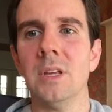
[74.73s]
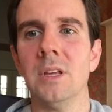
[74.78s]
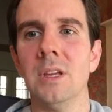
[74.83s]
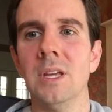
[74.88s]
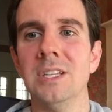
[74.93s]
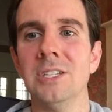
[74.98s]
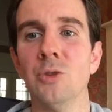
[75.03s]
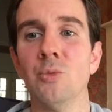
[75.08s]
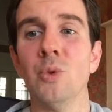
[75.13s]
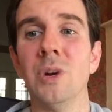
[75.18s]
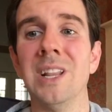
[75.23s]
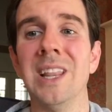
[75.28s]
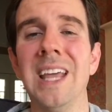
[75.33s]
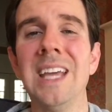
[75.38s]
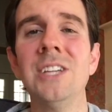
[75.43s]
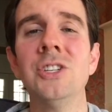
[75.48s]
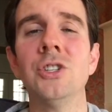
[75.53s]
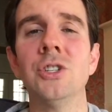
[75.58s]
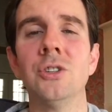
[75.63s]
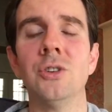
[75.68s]

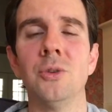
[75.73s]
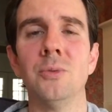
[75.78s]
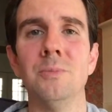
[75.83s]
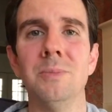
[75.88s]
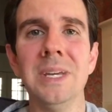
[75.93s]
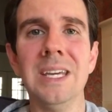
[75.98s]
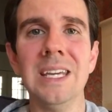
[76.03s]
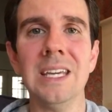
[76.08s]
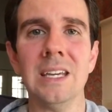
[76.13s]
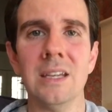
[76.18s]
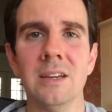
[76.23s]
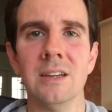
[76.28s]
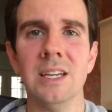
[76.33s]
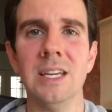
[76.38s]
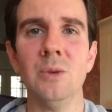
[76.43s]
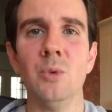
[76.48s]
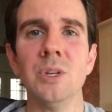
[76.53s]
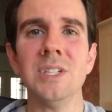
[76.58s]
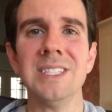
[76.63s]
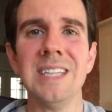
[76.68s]
relational being.
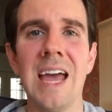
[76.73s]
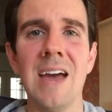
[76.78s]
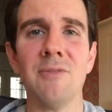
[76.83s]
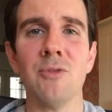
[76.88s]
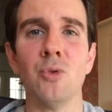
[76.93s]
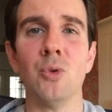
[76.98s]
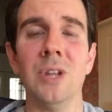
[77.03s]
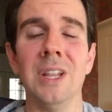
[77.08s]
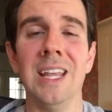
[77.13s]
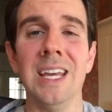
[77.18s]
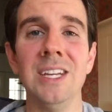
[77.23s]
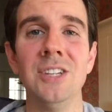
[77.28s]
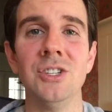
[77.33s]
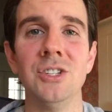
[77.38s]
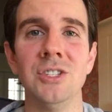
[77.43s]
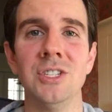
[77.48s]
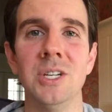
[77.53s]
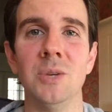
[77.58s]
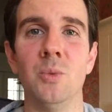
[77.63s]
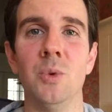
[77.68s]
He wants to have a
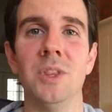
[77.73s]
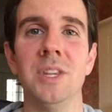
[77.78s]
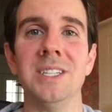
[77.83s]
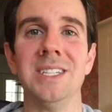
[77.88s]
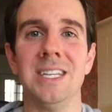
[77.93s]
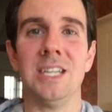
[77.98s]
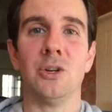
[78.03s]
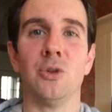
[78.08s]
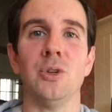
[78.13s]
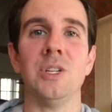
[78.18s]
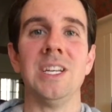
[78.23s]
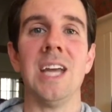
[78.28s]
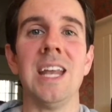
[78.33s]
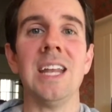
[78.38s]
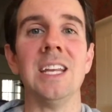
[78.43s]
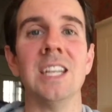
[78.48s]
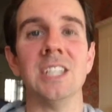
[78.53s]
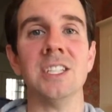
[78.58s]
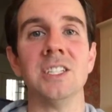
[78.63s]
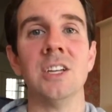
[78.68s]
relationship with us. He
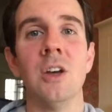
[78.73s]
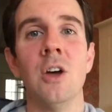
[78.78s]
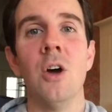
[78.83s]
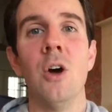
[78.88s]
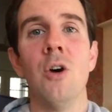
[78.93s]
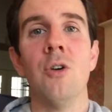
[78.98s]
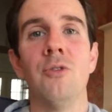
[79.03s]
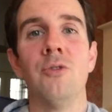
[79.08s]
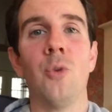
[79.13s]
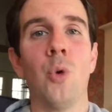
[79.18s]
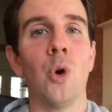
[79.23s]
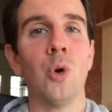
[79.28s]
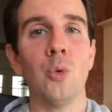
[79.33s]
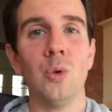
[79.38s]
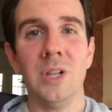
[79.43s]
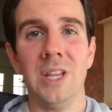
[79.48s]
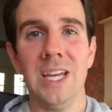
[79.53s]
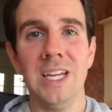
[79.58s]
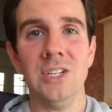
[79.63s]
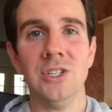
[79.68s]
created us for
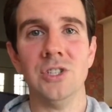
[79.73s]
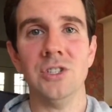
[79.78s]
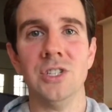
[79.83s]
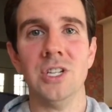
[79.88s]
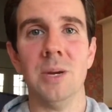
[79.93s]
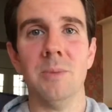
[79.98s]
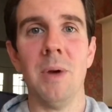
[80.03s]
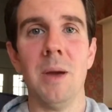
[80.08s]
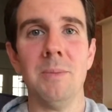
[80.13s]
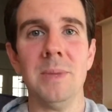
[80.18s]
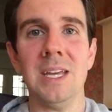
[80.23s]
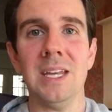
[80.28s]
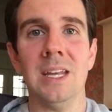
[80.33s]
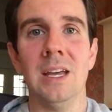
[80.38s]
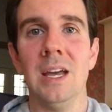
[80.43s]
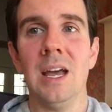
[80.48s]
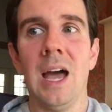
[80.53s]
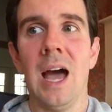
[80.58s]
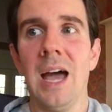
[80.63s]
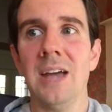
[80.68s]
relationship. I mean,
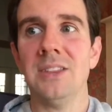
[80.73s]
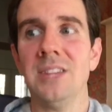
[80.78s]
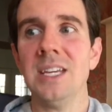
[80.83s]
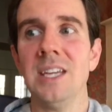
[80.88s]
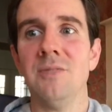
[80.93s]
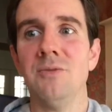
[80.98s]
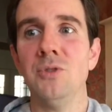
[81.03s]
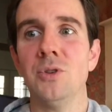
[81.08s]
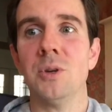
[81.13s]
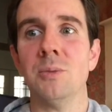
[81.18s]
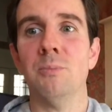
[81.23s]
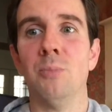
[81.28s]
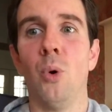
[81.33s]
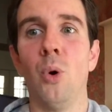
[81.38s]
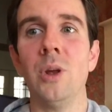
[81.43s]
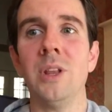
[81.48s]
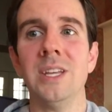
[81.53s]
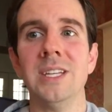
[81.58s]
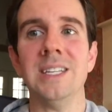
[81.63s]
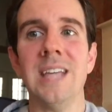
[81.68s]
I think if you could
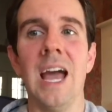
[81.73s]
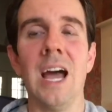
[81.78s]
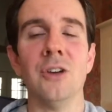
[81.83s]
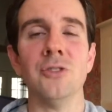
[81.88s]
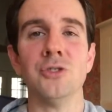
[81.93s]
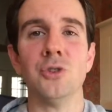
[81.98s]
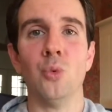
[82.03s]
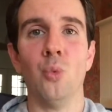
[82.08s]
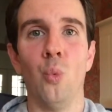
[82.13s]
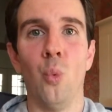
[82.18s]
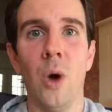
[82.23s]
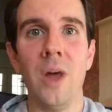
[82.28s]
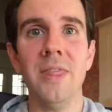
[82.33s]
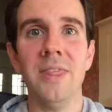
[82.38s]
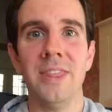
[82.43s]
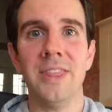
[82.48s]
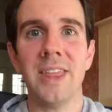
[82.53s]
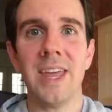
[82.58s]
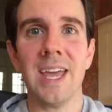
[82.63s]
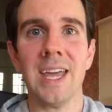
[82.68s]
boil it down to
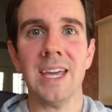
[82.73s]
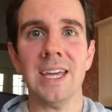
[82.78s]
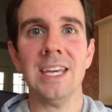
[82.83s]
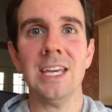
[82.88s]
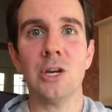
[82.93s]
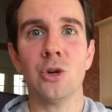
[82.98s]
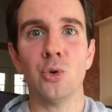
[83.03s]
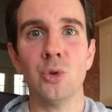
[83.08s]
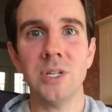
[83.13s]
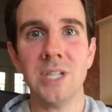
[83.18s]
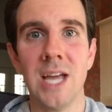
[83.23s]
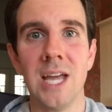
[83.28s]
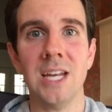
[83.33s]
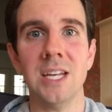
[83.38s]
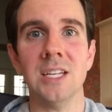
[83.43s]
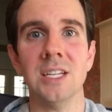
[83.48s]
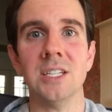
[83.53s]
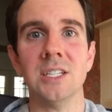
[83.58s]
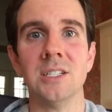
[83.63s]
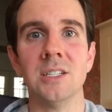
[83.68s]
one thing, he
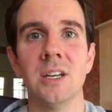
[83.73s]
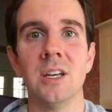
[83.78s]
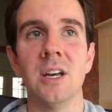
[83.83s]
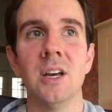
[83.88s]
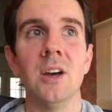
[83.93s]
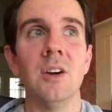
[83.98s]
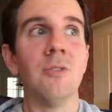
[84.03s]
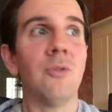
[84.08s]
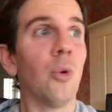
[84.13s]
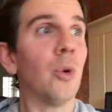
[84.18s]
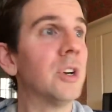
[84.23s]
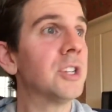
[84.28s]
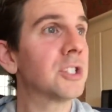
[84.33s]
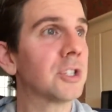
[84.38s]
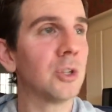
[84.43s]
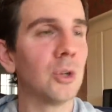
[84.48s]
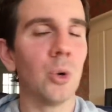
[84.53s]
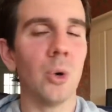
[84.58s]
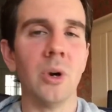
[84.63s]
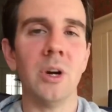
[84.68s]
created us for his
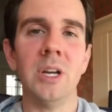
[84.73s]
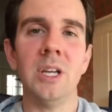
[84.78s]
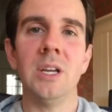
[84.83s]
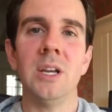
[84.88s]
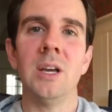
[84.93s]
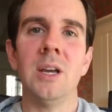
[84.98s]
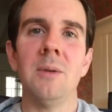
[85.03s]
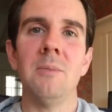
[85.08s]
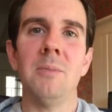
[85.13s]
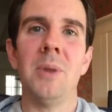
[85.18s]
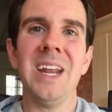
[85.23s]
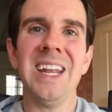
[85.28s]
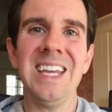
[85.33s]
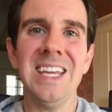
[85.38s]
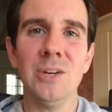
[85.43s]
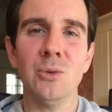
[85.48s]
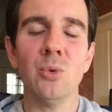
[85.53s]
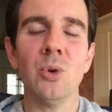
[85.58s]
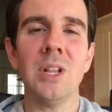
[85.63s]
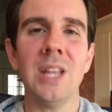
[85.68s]
glory, but
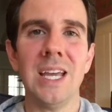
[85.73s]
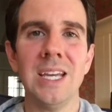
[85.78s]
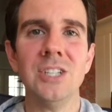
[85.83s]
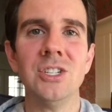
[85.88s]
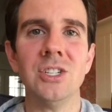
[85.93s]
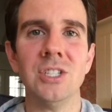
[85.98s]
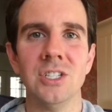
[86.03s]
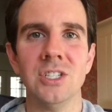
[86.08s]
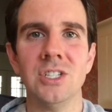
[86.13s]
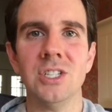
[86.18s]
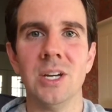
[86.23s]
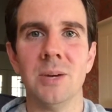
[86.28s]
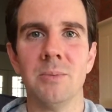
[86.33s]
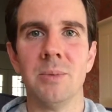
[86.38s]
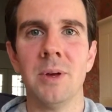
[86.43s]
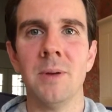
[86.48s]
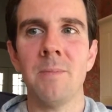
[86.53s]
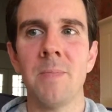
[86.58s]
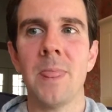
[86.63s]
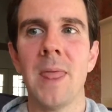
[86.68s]
in
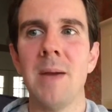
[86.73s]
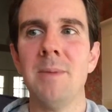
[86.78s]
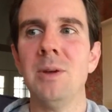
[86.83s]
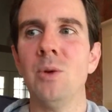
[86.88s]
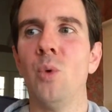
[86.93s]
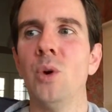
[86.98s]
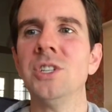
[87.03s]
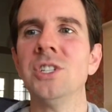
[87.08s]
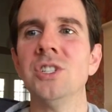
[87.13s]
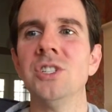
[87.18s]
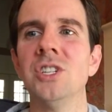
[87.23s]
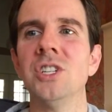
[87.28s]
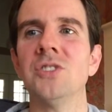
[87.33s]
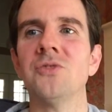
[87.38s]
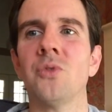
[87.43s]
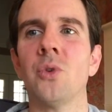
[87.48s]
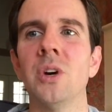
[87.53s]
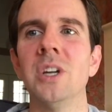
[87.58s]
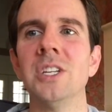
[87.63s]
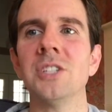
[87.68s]
relationship. I mean, it wasn't
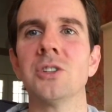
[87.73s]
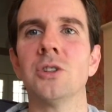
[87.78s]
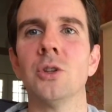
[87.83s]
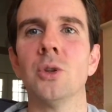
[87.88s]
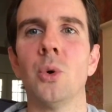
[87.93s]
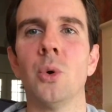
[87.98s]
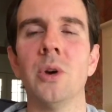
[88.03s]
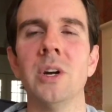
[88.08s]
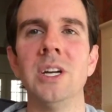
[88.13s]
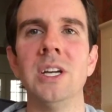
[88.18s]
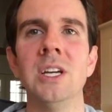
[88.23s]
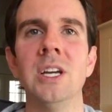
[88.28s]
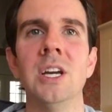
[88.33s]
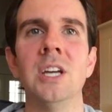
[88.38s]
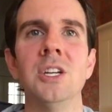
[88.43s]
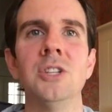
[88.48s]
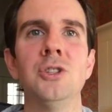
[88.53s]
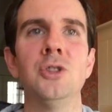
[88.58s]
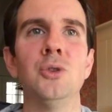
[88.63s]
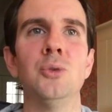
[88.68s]
just for his glory
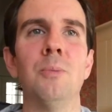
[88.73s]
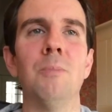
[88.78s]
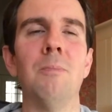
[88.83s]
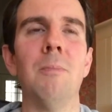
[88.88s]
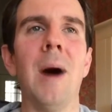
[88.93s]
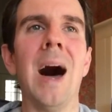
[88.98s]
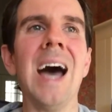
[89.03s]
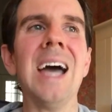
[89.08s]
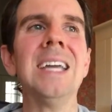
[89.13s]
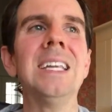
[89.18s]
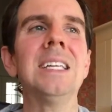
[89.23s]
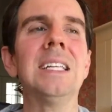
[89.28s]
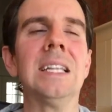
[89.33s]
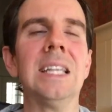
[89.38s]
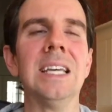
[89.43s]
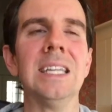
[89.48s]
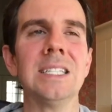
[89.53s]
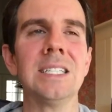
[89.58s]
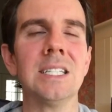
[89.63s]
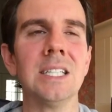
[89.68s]
to
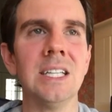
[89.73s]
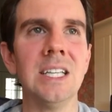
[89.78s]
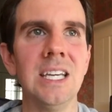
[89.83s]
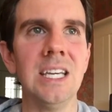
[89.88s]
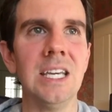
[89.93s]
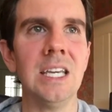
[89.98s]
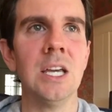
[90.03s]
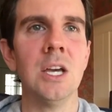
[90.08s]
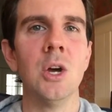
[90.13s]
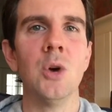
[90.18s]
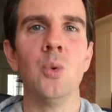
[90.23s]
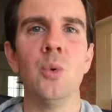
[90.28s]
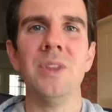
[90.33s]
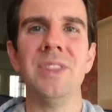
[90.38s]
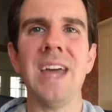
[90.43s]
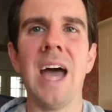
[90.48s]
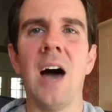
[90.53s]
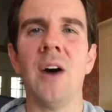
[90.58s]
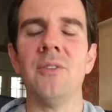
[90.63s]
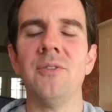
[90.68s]
mindlessly,
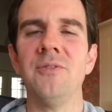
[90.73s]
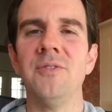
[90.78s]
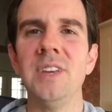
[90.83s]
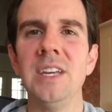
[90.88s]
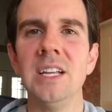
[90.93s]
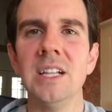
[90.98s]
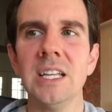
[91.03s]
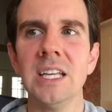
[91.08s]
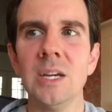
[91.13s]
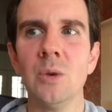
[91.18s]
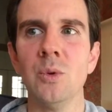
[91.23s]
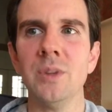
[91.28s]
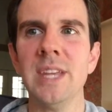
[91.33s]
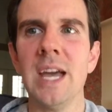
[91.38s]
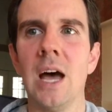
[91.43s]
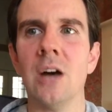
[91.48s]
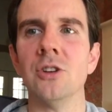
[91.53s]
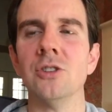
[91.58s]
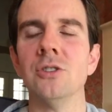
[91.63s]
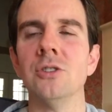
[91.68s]
without feeling,
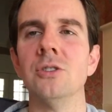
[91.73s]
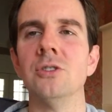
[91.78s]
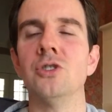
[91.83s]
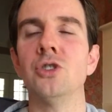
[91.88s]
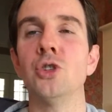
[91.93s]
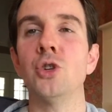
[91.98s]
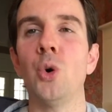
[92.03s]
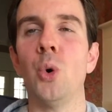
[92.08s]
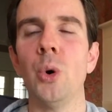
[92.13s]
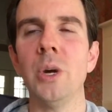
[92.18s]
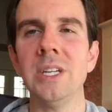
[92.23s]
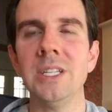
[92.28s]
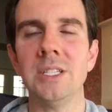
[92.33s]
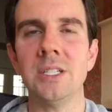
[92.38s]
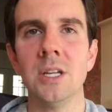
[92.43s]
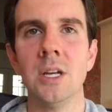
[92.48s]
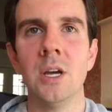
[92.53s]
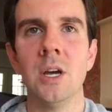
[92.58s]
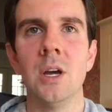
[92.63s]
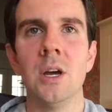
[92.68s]
without choice,